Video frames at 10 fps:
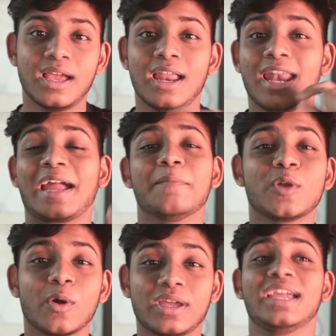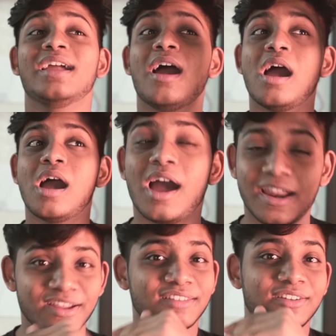Like I'm talking
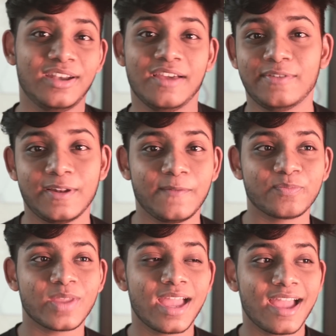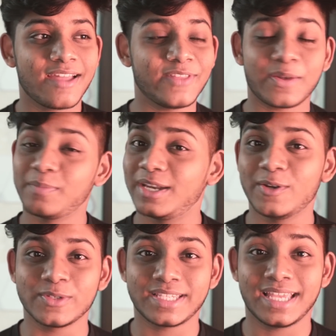another level. That made no
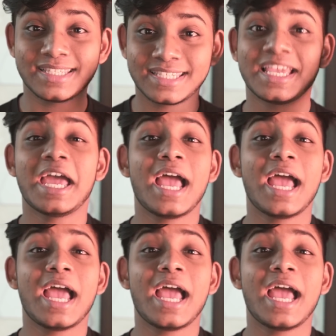sense.